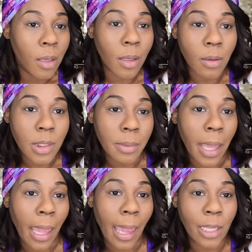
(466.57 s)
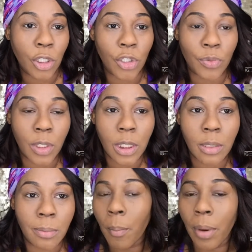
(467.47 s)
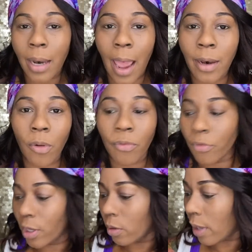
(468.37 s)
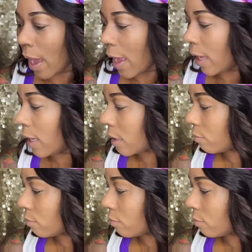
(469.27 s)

you know, some extra, but I don't feel like